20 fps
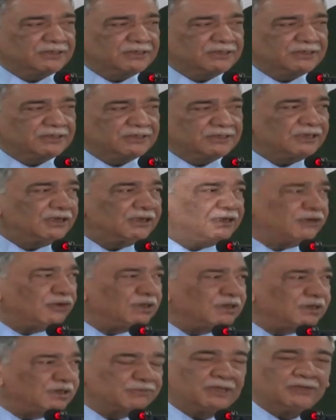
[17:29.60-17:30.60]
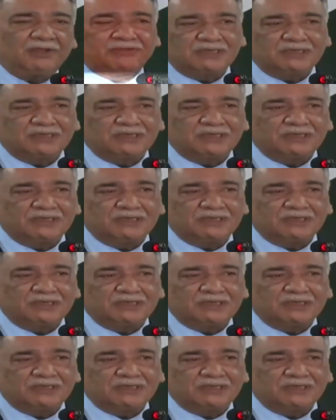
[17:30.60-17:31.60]

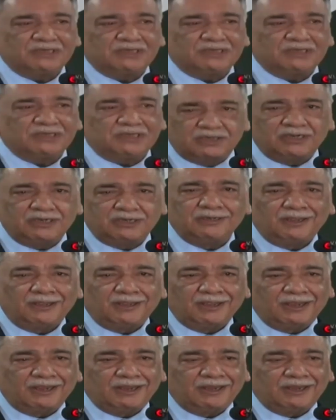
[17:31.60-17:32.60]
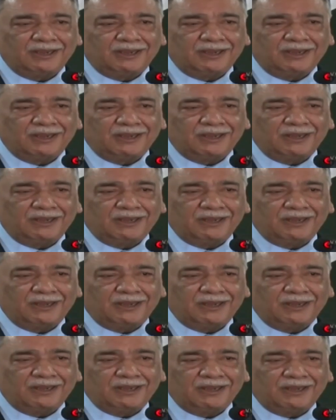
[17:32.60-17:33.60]

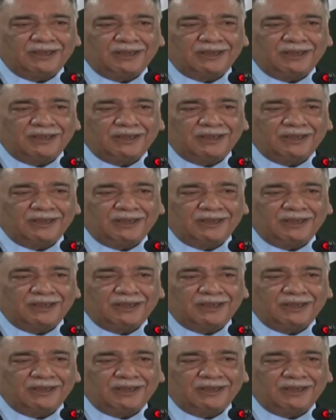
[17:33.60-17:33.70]
Nobody speaks.